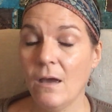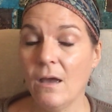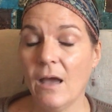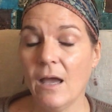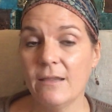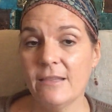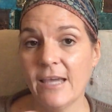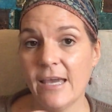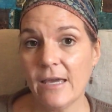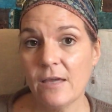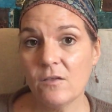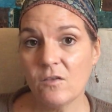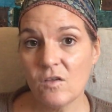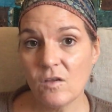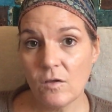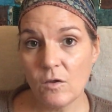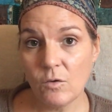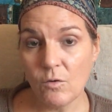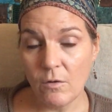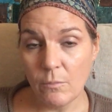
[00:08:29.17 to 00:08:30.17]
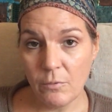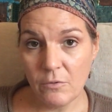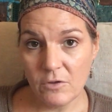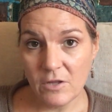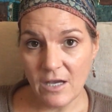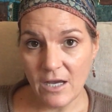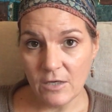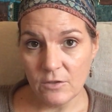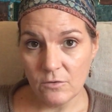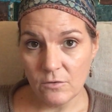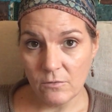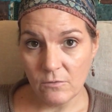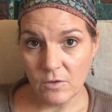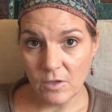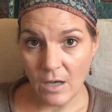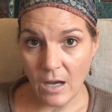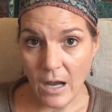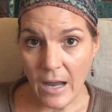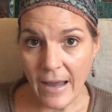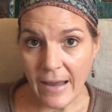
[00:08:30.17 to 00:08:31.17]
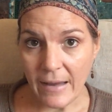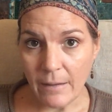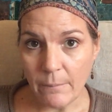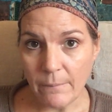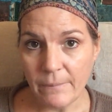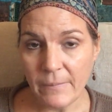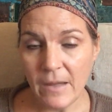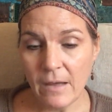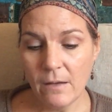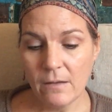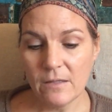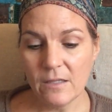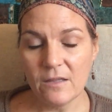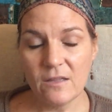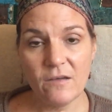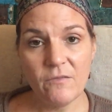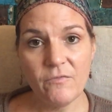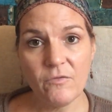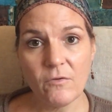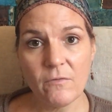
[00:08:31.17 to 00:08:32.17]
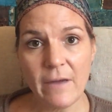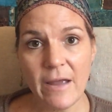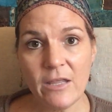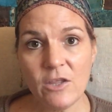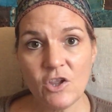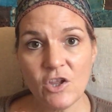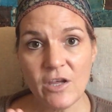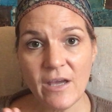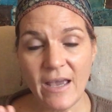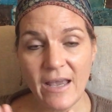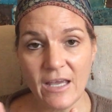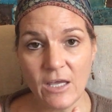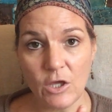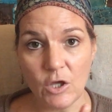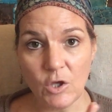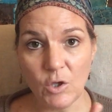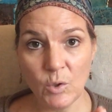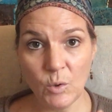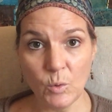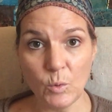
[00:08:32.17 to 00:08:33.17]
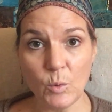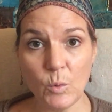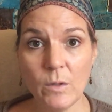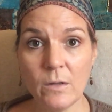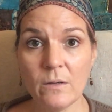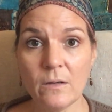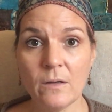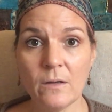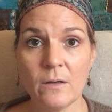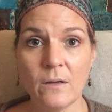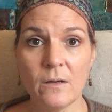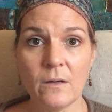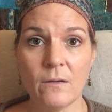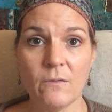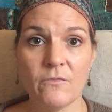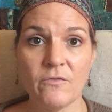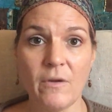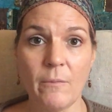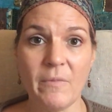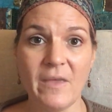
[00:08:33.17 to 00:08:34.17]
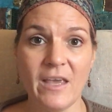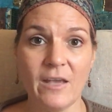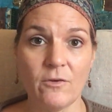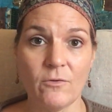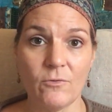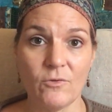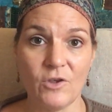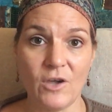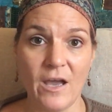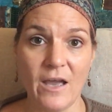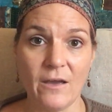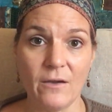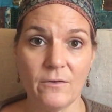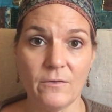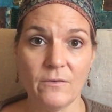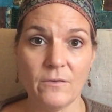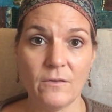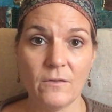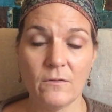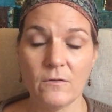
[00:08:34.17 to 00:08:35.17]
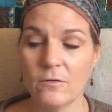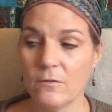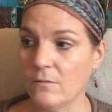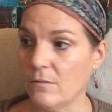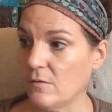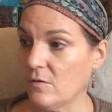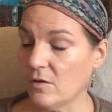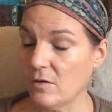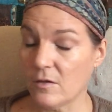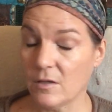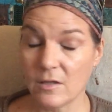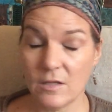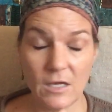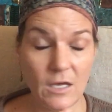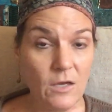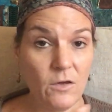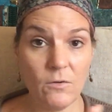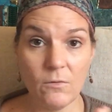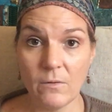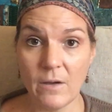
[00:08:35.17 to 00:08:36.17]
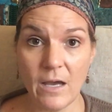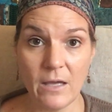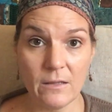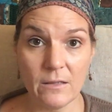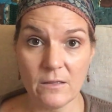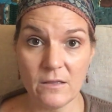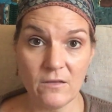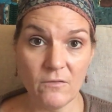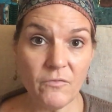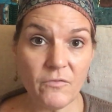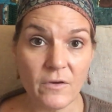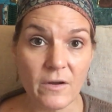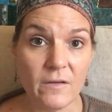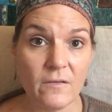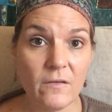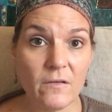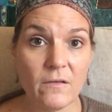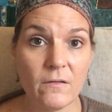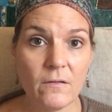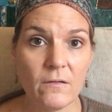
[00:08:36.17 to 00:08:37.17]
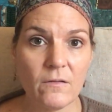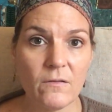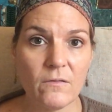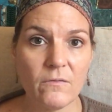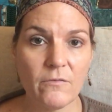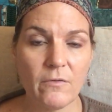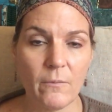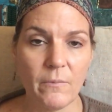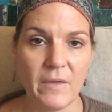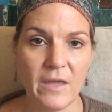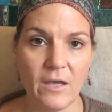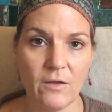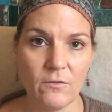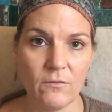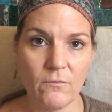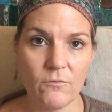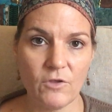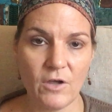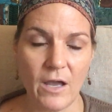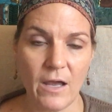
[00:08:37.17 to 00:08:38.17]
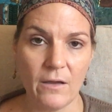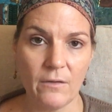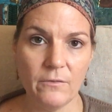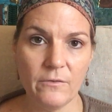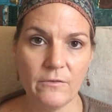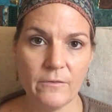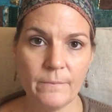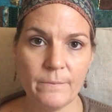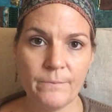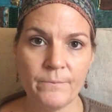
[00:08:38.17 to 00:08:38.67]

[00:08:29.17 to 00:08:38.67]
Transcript: It takes your protector time to differentiate you from the inner child, to see you as different from the inner child.